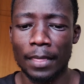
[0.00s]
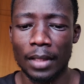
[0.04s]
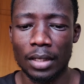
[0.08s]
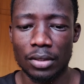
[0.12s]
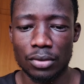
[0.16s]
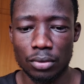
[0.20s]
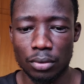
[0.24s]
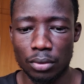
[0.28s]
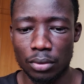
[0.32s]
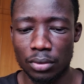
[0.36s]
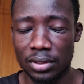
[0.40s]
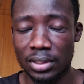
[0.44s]

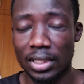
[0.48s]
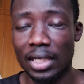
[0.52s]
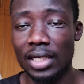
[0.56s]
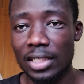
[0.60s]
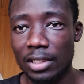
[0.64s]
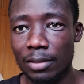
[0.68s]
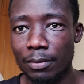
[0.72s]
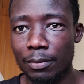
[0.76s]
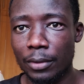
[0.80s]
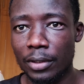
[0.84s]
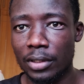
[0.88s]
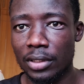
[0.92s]
So
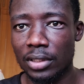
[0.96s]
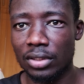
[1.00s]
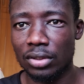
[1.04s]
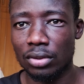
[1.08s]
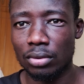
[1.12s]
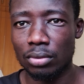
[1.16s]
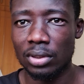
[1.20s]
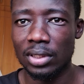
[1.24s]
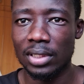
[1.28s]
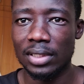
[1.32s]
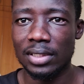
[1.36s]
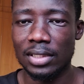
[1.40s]
starting point is
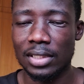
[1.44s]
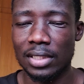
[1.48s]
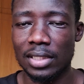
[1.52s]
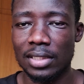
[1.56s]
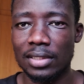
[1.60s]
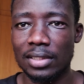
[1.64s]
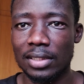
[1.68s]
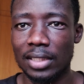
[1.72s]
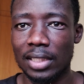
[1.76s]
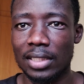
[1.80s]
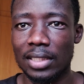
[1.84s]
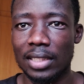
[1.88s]
to just
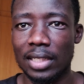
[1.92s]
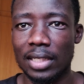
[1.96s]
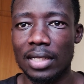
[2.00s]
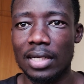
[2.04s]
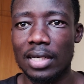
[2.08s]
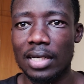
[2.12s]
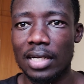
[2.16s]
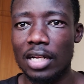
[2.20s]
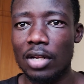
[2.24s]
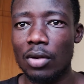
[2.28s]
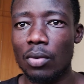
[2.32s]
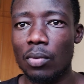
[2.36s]
understand that
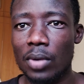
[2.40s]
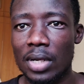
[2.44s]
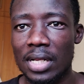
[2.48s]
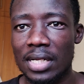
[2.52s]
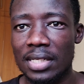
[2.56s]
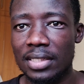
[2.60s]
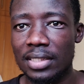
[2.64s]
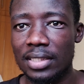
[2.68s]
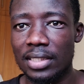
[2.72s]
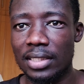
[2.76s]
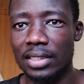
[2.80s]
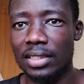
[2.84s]
real
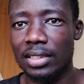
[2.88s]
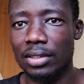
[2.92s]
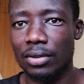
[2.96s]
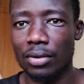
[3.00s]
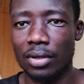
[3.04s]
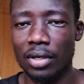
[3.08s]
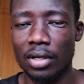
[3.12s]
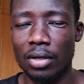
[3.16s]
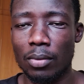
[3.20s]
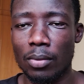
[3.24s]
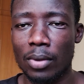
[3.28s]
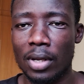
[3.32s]
world data or
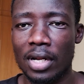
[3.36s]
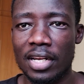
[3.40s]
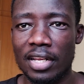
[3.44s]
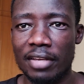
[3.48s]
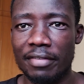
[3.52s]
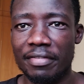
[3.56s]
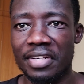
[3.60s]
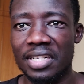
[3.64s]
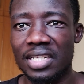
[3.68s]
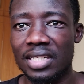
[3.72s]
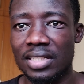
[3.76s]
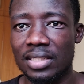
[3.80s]
real world
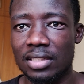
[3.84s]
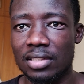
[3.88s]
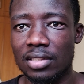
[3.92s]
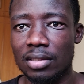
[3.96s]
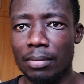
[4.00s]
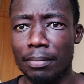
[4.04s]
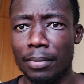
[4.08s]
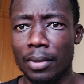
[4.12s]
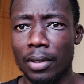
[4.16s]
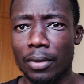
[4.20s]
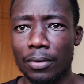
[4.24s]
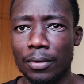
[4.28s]
evidence is
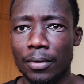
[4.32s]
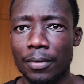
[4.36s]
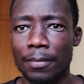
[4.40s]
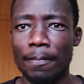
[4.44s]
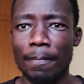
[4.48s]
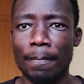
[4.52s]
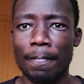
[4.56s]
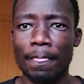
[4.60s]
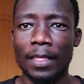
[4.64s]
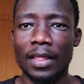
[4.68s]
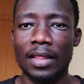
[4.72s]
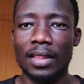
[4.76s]
about
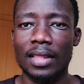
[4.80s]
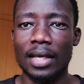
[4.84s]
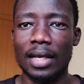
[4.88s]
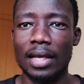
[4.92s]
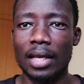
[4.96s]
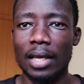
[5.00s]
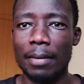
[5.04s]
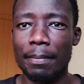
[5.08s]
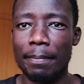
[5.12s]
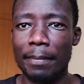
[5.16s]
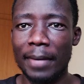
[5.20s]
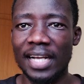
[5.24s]
the
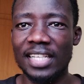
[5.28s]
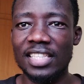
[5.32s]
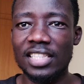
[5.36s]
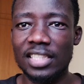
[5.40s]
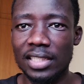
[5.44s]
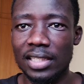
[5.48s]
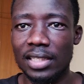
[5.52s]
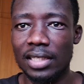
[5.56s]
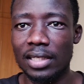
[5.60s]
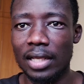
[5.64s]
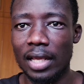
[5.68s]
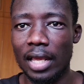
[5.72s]

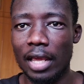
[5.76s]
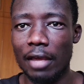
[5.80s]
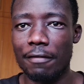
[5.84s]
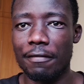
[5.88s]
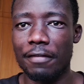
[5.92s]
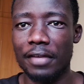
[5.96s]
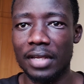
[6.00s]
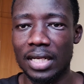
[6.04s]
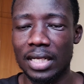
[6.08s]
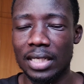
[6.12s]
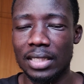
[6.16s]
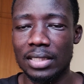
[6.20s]
emerging
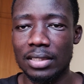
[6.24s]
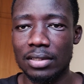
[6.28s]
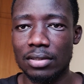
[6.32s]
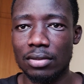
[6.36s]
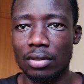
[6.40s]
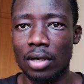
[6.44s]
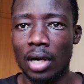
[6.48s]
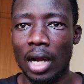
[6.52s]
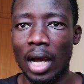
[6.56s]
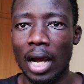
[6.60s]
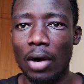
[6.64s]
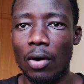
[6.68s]
evidence
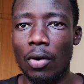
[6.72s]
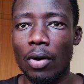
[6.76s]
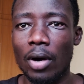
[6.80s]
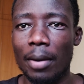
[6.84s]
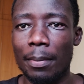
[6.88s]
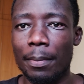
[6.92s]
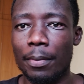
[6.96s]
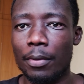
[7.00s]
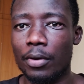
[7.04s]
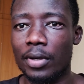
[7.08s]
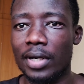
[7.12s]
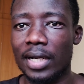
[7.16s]
on how
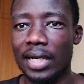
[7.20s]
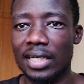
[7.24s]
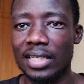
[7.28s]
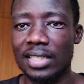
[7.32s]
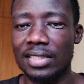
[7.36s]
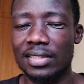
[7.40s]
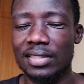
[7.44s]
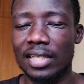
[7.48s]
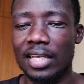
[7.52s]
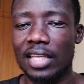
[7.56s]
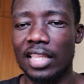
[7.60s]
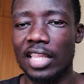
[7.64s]
a product
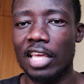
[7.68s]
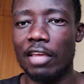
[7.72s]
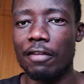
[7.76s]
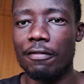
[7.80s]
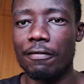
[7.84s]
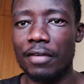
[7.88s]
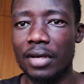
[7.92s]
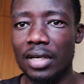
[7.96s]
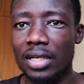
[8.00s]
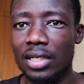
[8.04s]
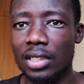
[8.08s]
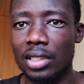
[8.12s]
is either
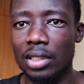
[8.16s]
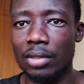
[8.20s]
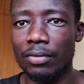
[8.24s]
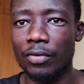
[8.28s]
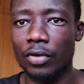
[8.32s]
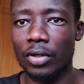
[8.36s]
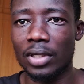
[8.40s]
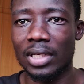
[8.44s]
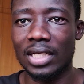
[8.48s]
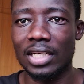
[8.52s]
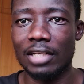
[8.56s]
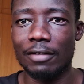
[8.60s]
effective
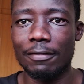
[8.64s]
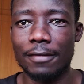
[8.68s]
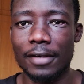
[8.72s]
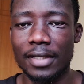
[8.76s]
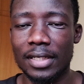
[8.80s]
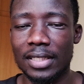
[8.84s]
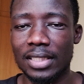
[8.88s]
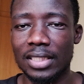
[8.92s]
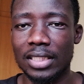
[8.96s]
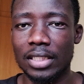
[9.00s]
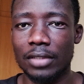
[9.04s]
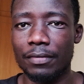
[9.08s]
or
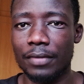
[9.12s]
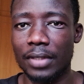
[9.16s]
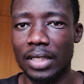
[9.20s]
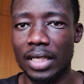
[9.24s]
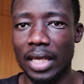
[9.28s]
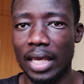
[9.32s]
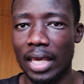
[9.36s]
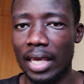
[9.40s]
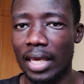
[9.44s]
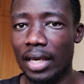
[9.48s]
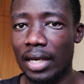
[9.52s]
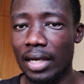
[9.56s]
ineffective in
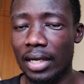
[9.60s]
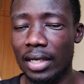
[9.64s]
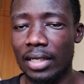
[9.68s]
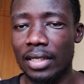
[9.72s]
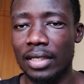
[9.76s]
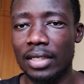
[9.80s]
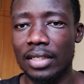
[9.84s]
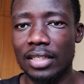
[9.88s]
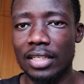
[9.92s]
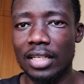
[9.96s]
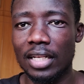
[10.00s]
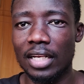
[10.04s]
care
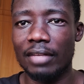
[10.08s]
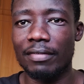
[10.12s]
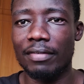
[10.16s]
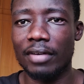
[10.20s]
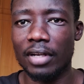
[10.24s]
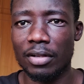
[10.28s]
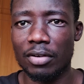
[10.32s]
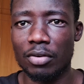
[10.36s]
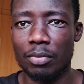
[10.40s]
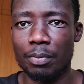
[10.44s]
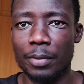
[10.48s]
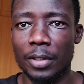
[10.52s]

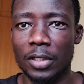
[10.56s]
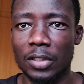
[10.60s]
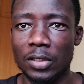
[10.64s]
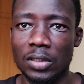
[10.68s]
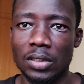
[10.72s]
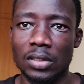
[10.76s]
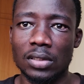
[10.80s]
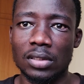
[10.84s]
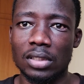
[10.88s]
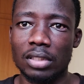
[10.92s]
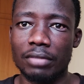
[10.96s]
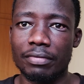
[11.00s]
delivery to
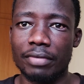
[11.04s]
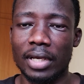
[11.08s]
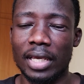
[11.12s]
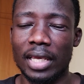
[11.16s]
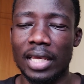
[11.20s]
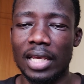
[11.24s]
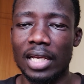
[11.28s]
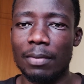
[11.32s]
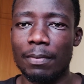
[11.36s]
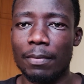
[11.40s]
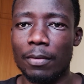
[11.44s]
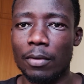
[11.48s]
patients. If I
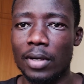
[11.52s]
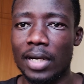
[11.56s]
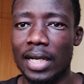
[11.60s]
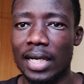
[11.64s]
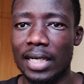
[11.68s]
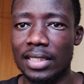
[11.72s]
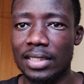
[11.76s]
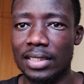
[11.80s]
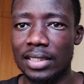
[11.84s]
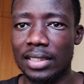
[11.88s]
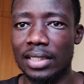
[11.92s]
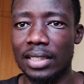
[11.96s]
get
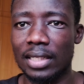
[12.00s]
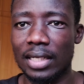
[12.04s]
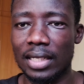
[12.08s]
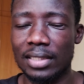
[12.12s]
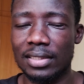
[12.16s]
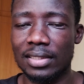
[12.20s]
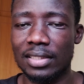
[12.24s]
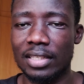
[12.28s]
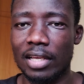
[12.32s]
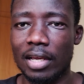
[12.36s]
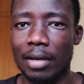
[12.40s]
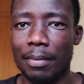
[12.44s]
product A,
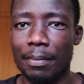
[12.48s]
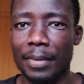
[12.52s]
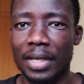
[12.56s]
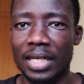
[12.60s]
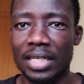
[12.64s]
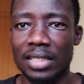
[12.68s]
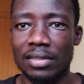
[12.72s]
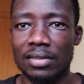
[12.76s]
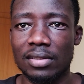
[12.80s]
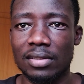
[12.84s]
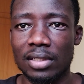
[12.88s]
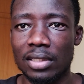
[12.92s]
let's say a
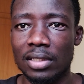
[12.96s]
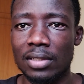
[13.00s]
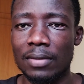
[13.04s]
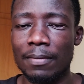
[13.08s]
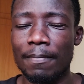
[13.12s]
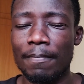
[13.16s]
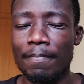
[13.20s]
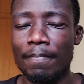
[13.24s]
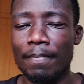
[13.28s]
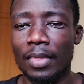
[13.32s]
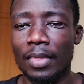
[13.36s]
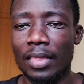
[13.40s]
medicine
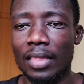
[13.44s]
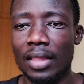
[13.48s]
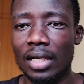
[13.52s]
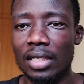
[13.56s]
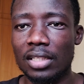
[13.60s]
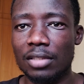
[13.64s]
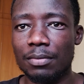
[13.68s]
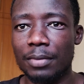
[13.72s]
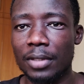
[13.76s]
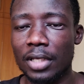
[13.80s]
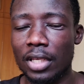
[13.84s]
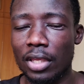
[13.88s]
that
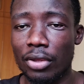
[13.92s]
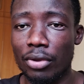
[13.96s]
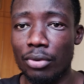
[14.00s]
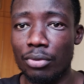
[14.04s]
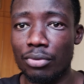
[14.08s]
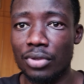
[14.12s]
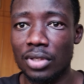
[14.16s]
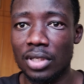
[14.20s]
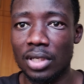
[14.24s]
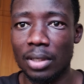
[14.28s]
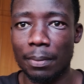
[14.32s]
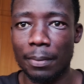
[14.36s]
is being
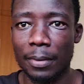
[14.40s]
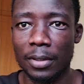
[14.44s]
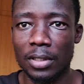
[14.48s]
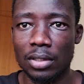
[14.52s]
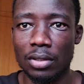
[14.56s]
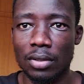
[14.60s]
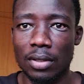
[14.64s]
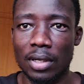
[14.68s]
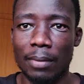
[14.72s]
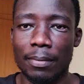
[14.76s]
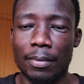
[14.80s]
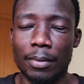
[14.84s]
used in a
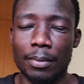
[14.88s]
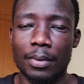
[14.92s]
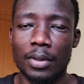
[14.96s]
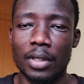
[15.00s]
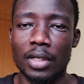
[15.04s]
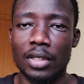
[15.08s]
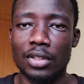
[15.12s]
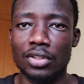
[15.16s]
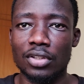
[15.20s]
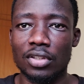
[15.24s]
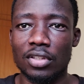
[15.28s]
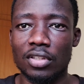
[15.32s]
particular
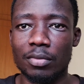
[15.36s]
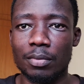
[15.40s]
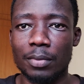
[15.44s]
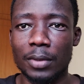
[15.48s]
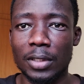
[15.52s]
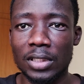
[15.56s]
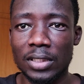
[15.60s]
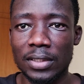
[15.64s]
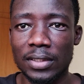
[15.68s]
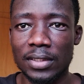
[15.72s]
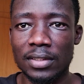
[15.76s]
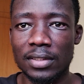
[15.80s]
population of
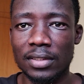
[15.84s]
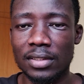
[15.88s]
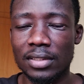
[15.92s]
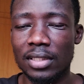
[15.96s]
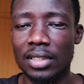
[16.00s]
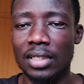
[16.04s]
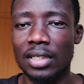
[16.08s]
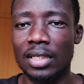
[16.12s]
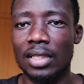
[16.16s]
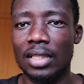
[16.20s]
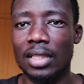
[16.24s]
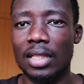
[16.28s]
patients,
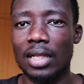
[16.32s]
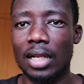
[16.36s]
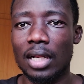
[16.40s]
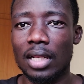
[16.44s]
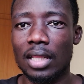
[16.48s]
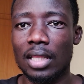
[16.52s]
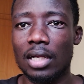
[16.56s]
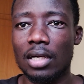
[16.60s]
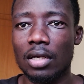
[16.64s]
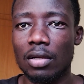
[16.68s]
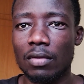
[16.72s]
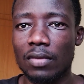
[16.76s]
then
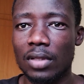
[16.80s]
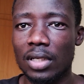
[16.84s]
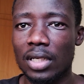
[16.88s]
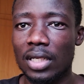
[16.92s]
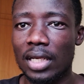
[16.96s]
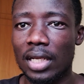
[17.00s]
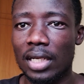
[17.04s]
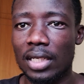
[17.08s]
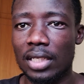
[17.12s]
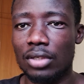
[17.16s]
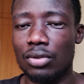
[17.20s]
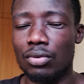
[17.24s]
at the end of the
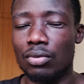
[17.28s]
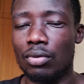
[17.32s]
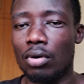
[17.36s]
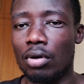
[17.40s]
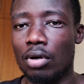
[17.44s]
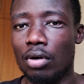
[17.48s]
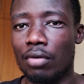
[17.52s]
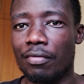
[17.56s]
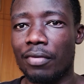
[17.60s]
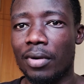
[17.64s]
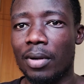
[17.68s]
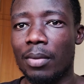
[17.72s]
day I need to
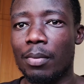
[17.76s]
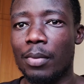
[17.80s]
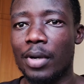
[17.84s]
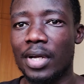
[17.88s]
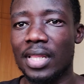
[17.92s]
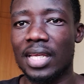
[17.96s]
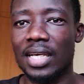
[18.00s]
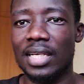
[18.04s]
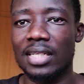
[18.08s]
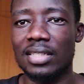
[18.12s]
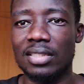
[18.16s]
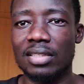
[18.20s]
confirm
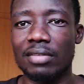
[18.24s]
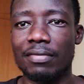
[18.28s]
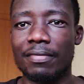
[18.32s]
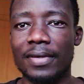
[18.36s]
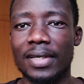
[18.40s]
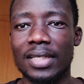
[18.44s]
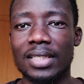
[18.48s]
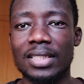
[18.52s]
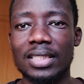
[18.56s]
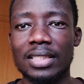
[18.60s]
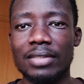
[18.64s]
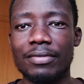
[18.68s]
whether it's
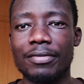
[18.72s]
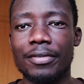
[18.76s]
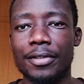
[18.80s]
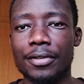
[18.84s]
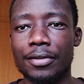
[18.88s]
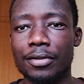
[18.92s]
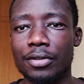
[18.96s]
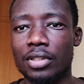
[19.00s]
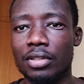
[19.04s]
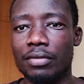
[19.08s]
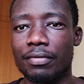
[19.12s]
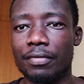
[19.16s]
effective or
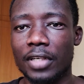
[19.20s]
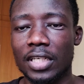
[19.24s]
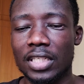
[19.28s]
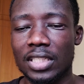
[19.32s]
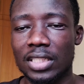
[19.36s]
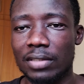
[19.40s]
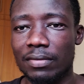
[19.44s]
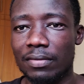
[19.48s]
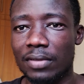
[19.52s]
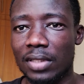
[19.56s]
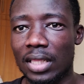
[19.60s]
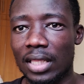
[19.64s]
not
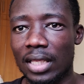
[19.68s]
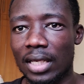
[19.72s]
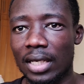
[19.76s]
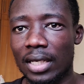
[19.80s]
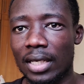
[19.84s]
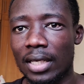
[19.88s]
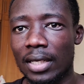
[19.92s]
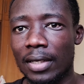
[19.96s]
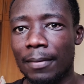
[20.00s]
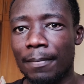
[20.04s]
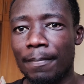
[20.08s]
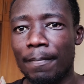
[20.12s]
effective in their
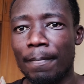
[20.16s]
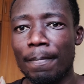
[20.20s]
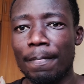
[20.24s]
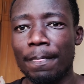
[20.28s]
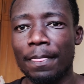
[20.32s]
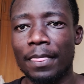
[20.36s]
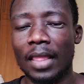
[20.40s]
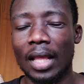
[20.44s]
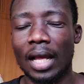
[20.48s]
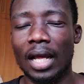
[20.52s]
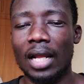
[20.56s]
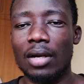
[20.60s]
care,
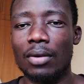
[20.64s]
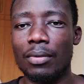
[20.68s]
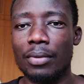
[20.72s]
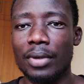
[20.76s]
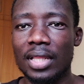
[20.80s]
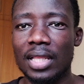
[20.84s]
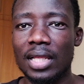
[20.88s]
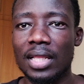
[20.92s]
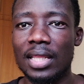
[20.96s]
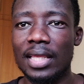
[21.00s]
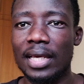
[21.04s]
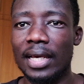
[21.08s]
and
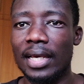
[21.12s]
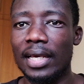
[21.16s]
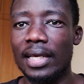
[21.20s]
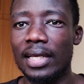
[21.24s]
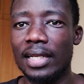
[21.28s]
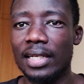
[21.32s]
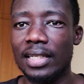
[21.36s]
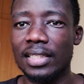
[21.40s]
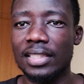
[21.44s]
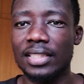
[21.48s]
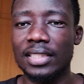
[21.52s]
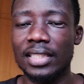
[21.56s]
whether there are
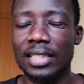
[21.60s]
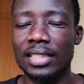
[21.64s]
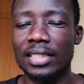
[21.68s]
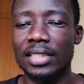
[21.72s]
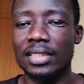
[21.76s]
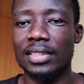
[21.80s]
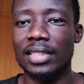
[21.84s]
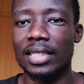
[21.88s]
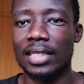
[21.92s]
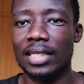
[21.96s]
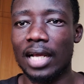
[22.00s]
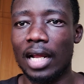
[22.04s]
any
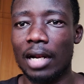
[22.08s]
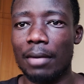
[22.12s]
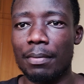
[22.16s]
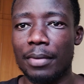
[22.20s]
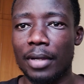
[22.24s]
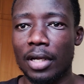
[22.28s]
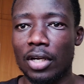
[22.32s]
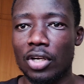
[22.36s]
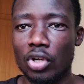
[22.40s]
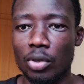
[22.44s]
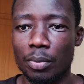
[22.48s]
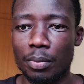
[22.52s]
changes that can be
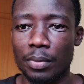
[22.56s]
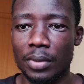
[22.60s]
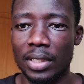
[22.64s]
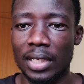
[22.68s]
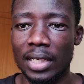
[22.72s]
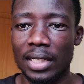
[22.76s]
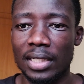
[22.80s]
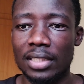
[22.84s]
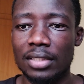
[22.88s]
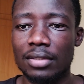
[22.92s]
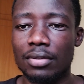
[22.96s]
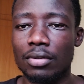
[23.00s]
adopted.
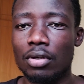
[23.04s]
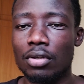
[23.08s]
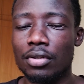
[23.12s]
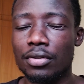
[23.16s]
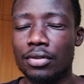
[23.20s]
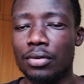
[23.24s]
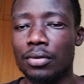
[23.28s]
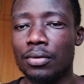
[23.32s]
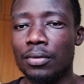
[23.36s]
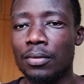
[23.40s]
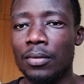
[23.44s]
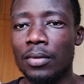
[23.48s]
And it
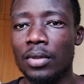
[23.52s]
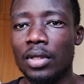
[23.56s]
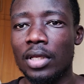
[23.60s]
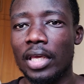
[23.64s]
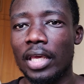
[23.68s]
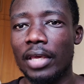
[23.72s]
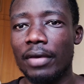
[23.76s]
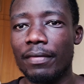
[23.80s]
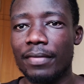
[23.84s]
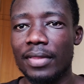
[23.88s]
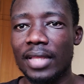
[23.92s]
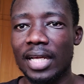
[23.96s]
also,
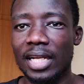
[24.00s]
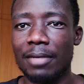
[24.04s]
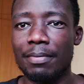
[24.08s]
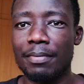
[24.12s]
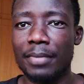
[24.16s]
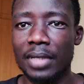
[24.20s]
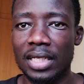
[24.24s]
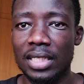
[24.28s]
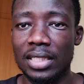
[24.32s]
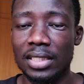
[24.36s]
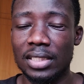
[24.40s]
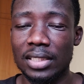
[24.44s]
if that
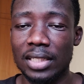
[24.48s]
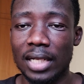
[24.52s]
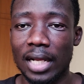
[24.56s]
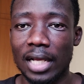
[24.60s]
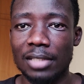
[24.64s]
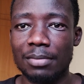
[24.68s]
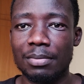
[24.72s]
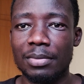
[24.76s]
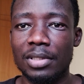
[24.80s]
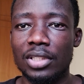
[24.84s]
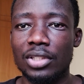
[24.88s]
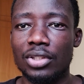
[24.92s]
medicine
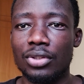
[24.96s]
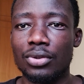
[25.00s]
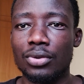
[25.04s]
has been